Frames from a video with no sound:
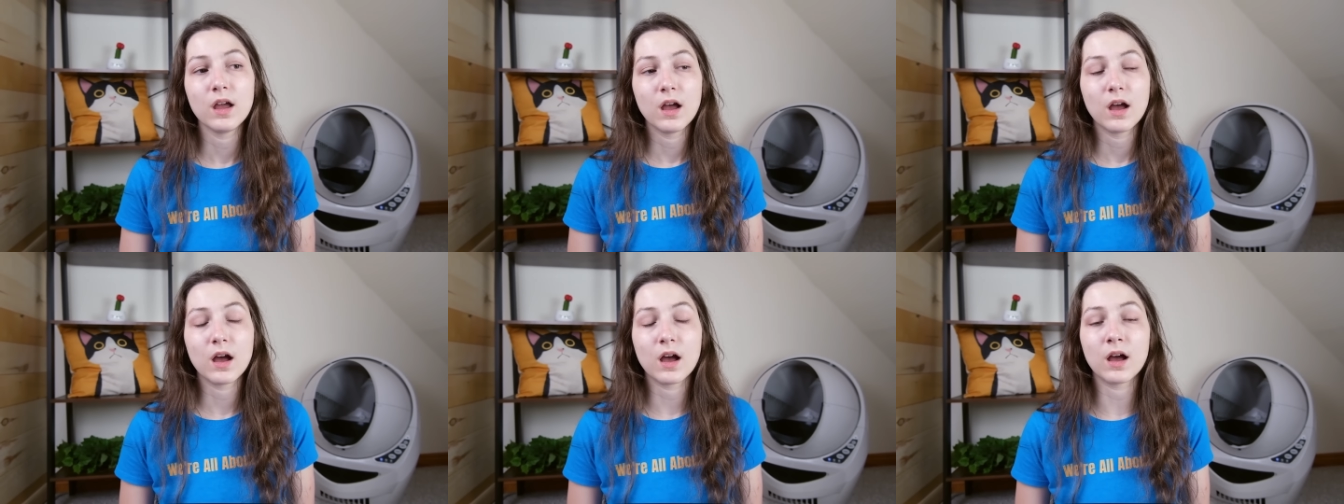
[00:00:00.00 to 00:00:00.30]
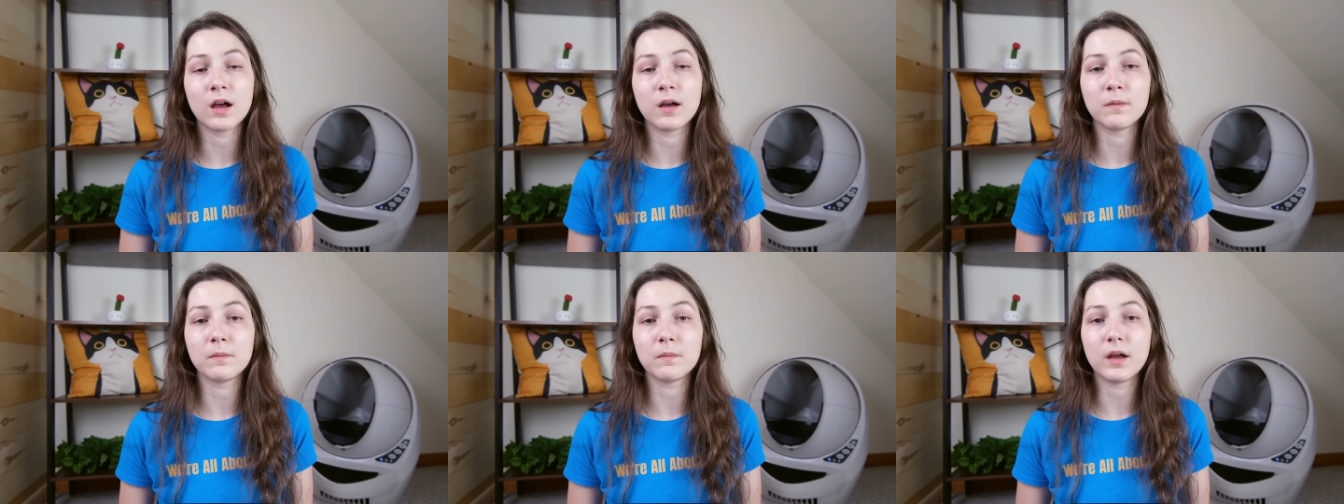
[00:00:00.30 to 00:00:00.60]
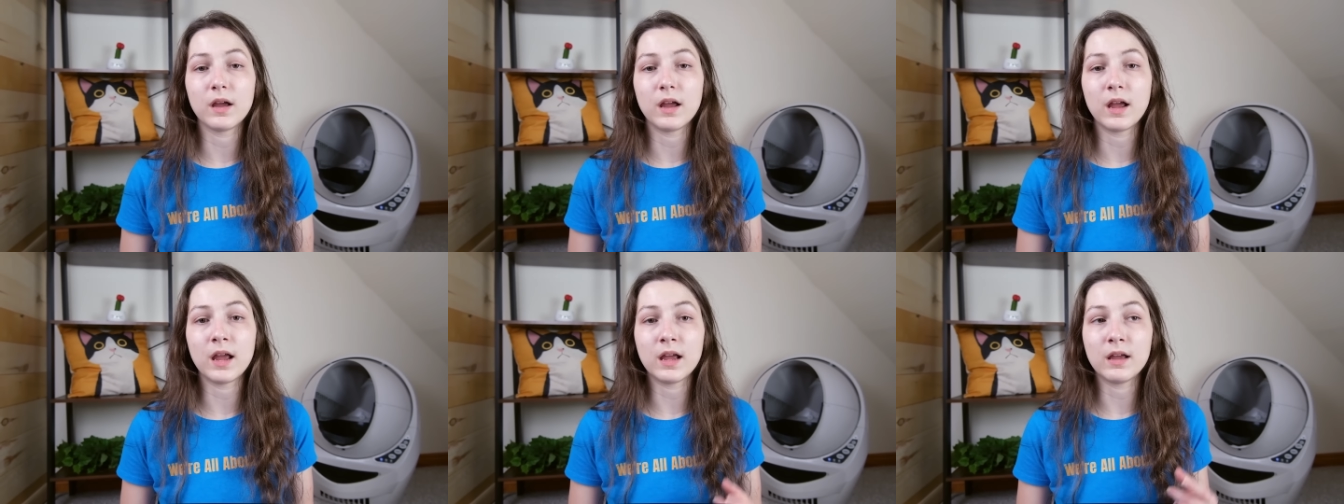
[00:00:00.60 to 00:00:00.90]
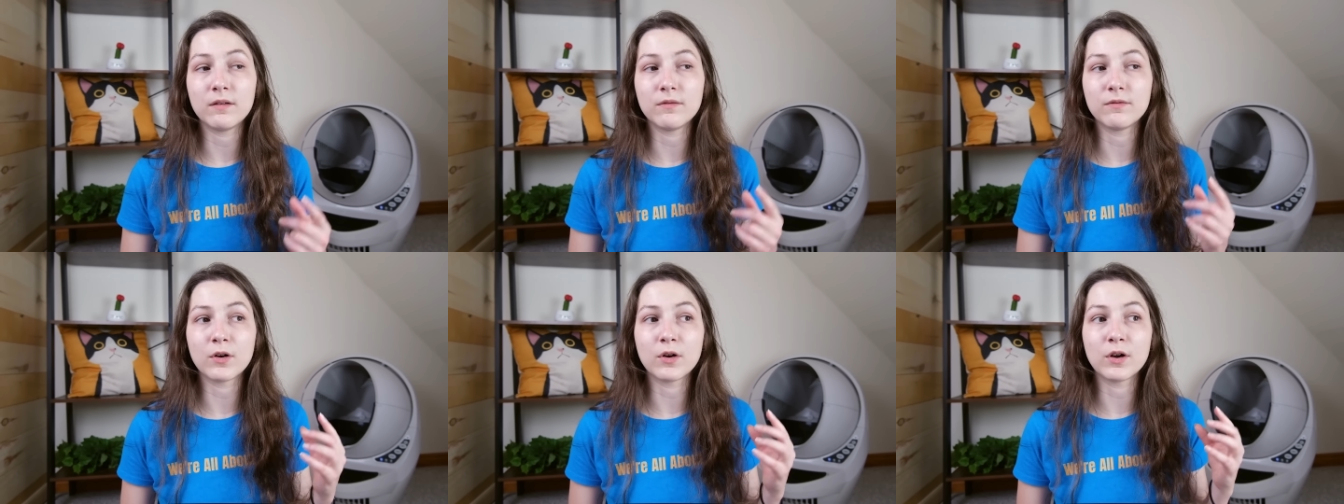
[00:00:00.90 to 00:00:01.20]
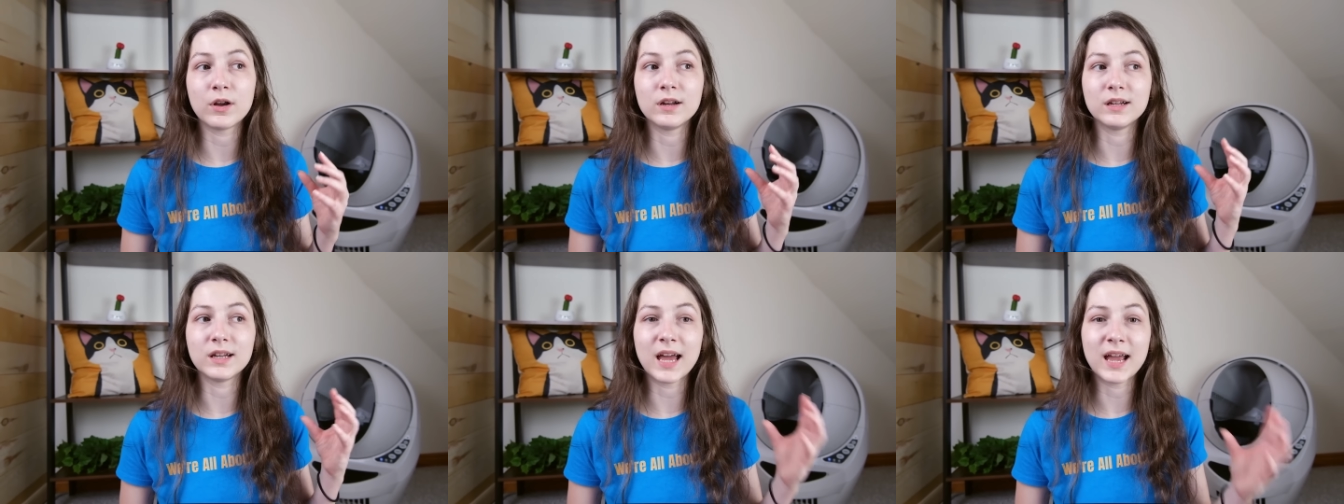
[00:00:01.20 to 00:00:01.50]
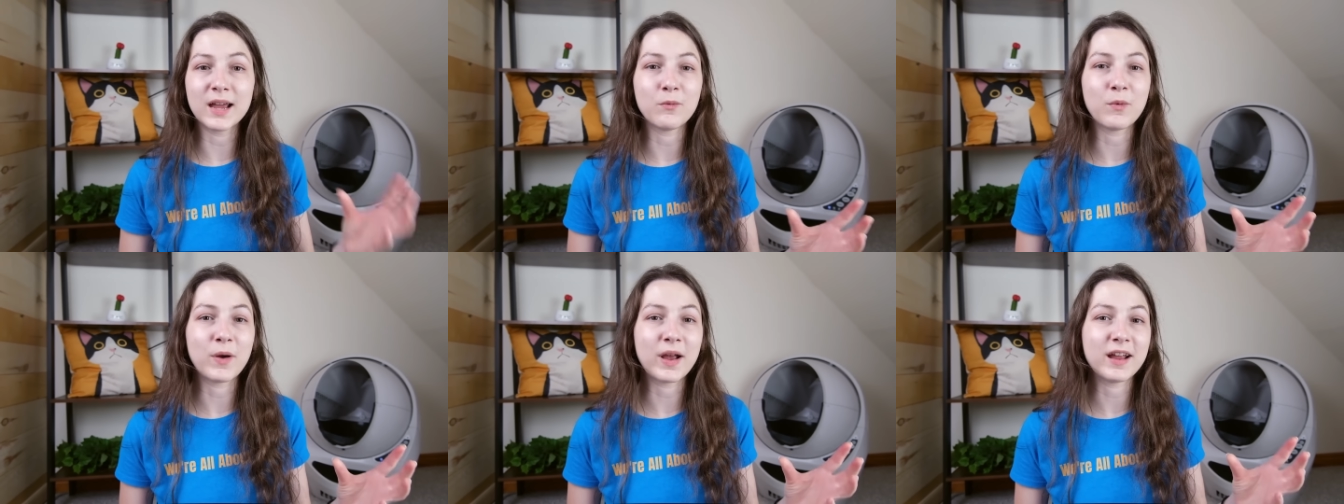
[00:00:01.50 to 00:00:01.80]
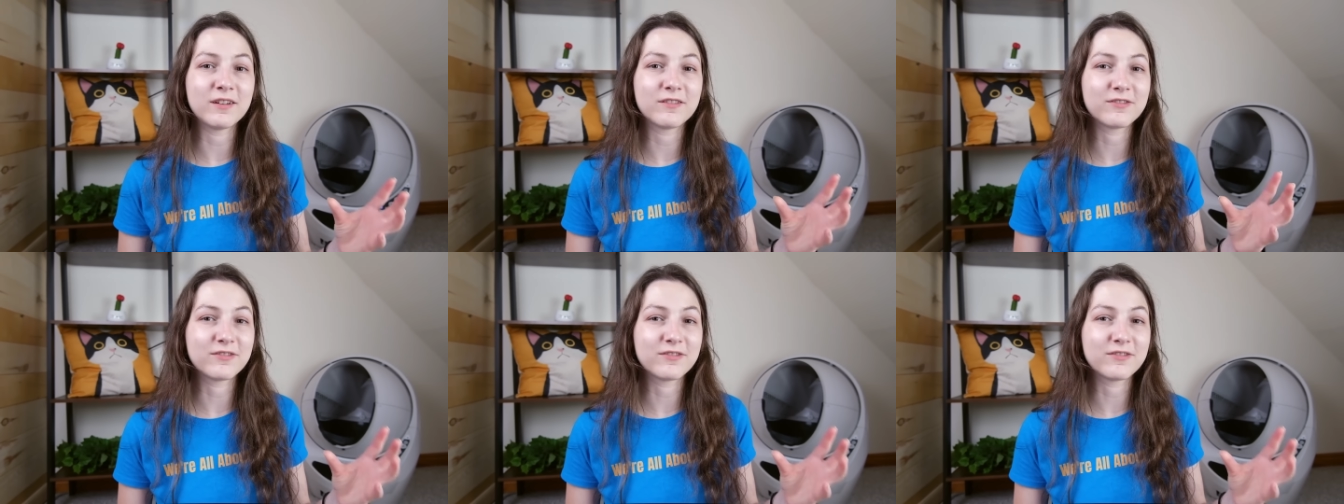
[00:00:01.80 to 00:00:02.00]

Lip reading: a very lightweight,